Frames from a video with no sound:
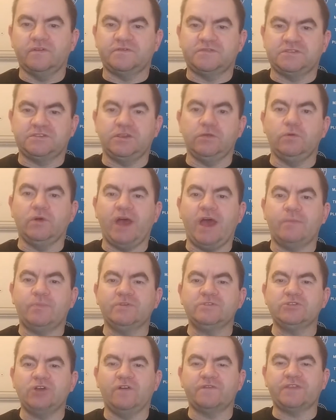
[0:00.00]
let's see what
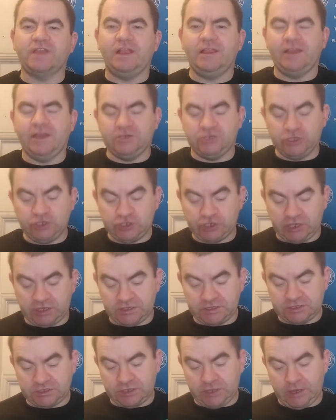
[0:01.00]
happens after that, ladies and
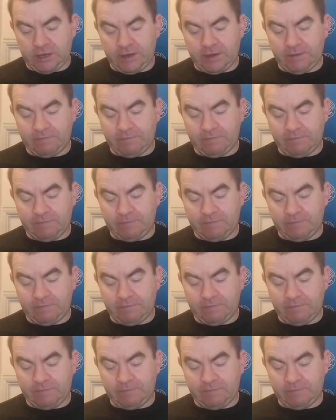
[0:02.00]
gents.